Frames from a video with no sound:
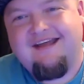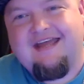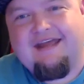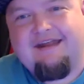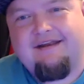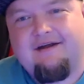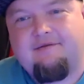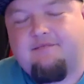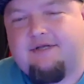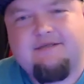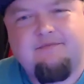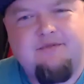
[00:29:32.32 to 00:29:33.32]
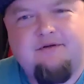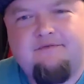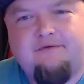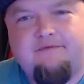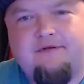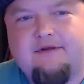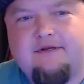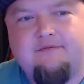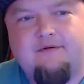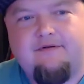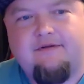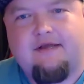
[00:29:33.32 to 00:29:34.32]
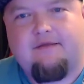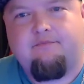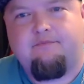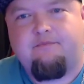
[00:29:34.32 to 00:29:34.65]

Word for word: and um, it's a beautiful feeling to be able to like